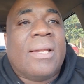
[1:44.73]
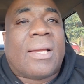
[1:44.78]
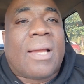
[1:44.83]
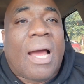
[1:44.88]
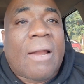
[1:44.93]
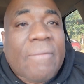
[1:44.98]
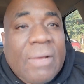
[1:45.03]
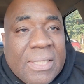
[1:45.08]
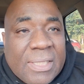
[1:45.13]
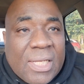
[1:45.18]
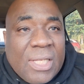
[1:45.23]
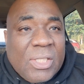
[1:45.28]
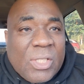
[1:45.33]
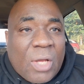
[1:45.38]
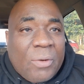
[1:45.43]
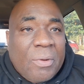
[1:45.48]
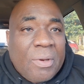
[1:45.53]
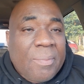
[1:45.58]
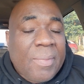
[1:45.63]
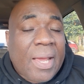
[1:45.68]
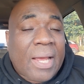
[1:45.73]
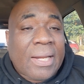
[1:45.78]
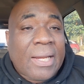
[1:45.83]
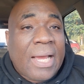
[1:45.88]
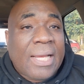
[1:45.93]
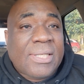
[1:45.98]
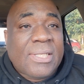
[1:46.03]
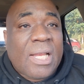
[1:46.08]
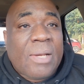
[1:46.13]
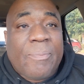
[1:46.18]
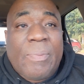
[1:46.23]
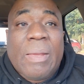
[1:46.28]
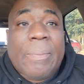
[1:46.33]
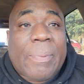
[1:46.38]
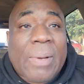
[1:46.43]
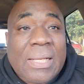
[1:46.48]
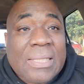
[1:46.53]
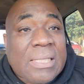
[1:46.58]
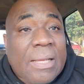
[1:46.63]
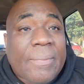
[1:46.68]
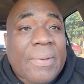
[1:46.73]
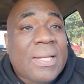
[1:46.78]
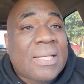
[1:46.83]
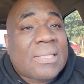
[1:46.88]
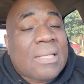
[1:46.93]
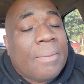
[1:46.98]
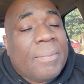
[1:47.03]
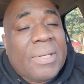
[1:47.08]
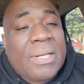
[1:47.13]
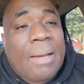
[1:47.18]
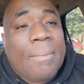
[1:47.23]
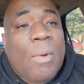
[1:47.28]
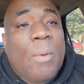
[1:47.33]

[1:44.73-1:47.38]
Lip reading: conversation with me and Nigel, people are saying me this and me that.